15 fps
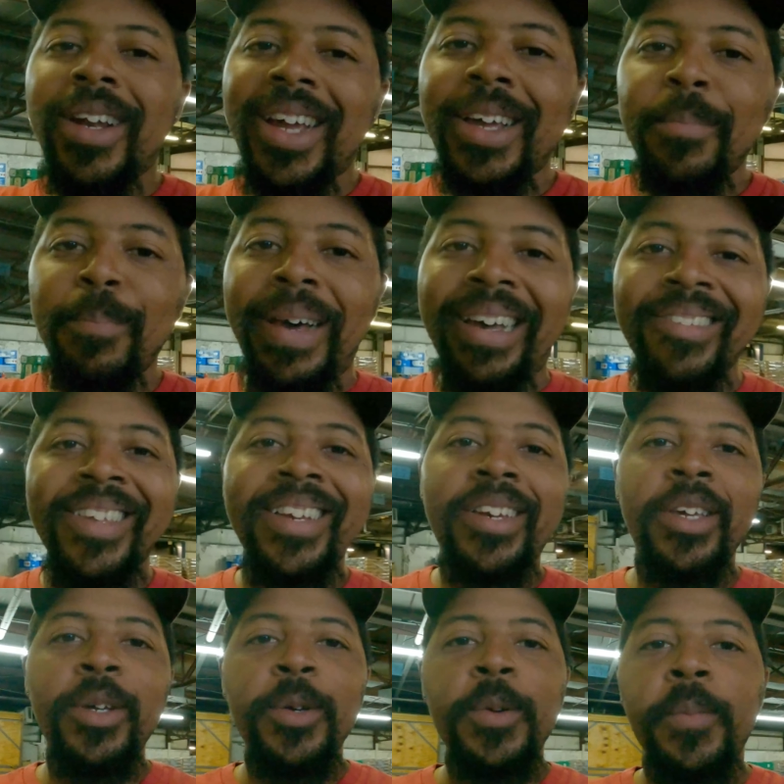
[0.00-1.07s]
I'm about to
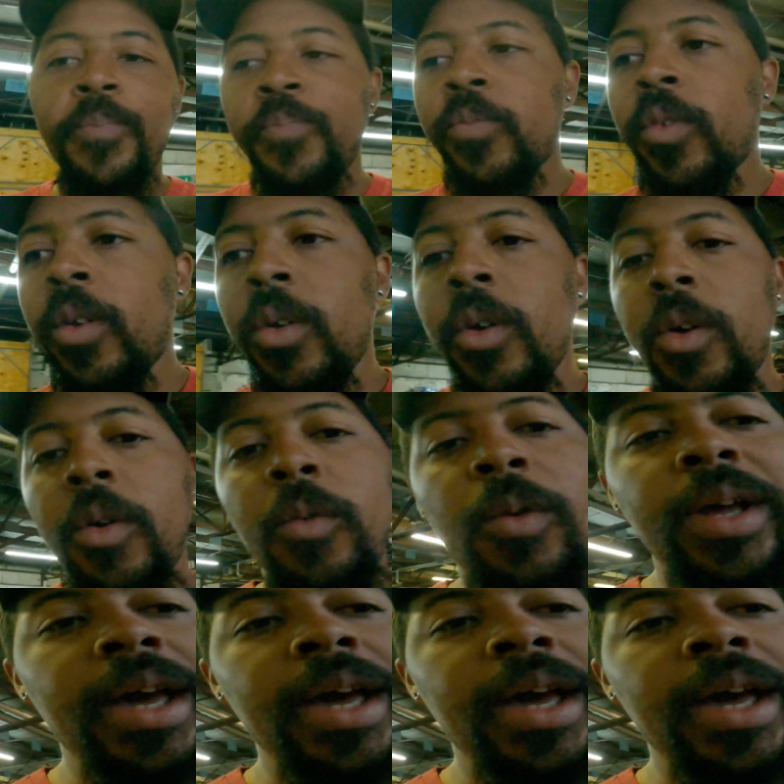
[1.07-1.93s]
do. We